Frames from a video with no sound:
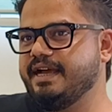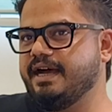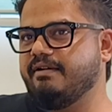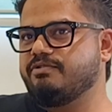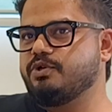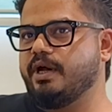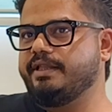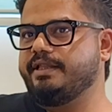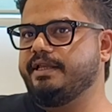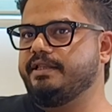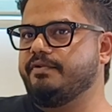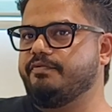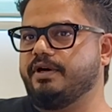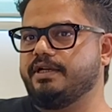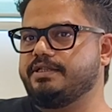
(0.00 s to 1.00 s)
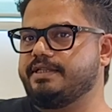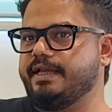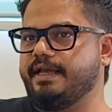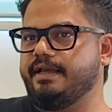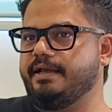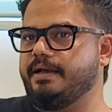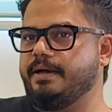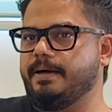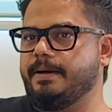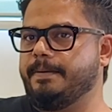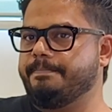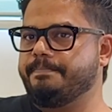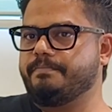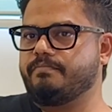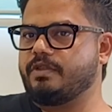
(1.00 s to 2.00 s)
Yeah, so I think the first thing
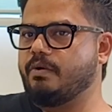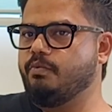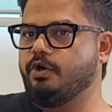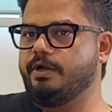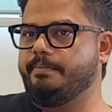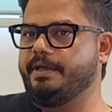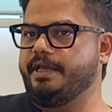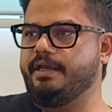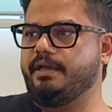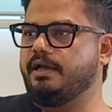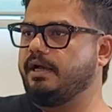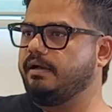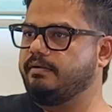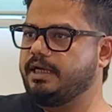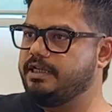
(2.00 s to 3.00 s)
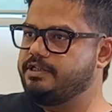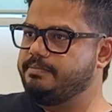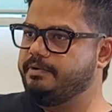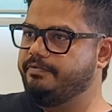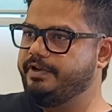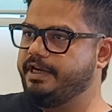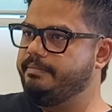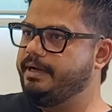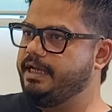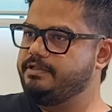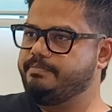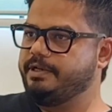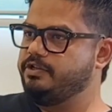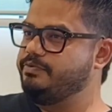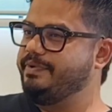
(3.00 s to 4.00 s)
would be customer
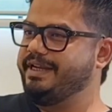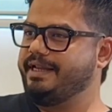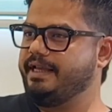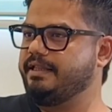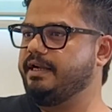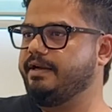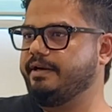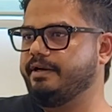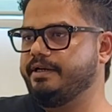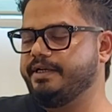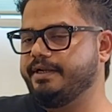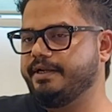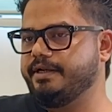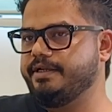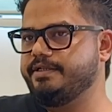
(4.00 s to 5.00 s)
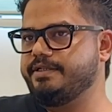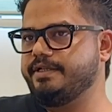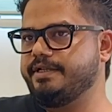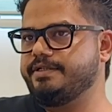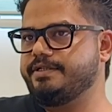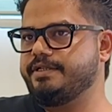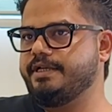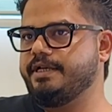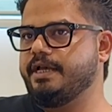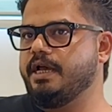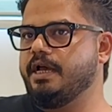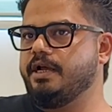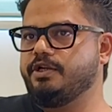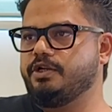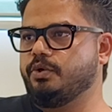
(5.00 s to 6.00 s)
feedbacks, because we take that really, really seriously.
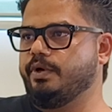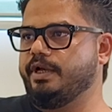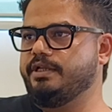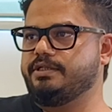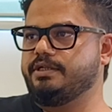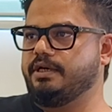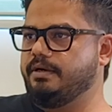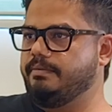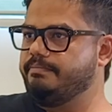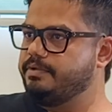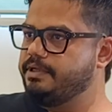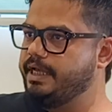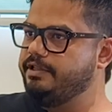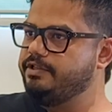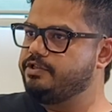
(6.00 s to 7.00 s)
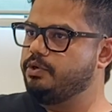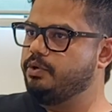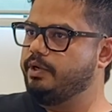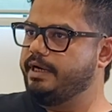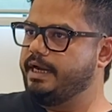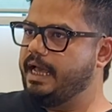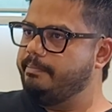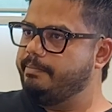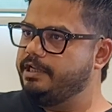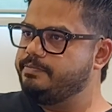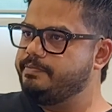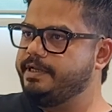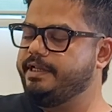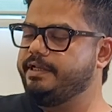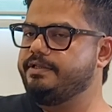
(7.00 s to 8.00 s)
2 is the in-store and app
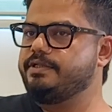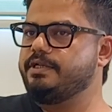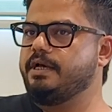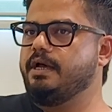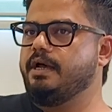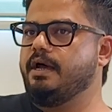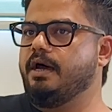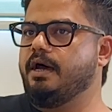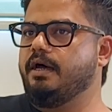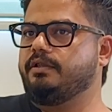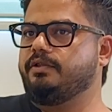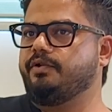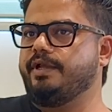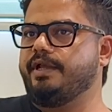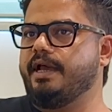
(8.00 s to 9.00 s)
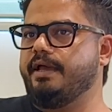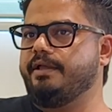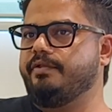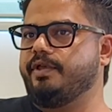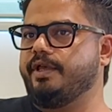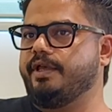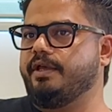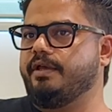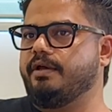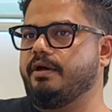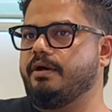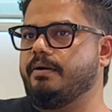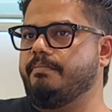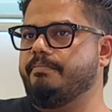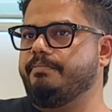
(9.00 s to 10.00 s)
experience. 3, I think,
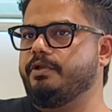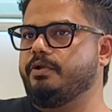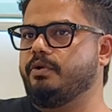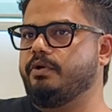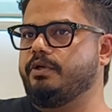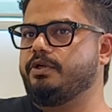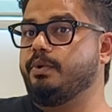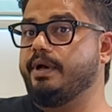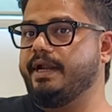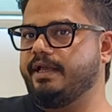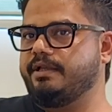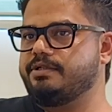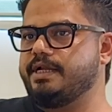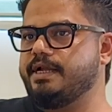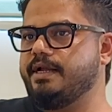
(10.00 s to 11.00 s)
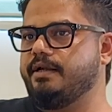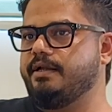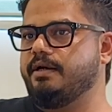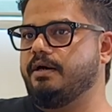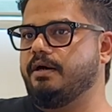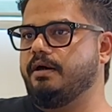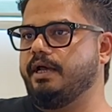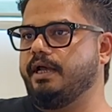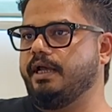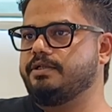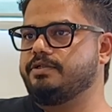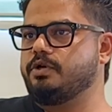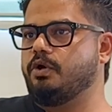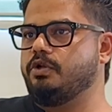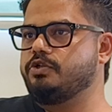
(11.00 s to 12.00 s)
to an extent,
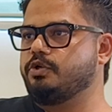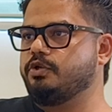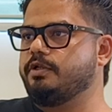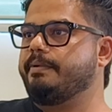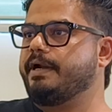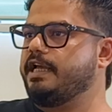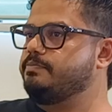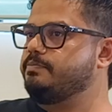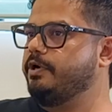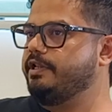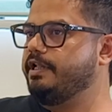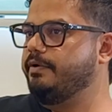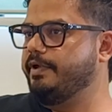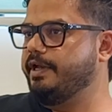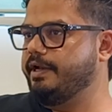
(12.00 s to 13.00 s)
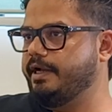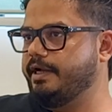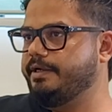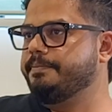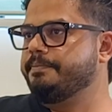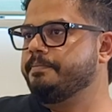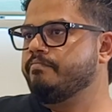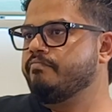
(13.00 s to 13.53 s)
is also the price point that we are at.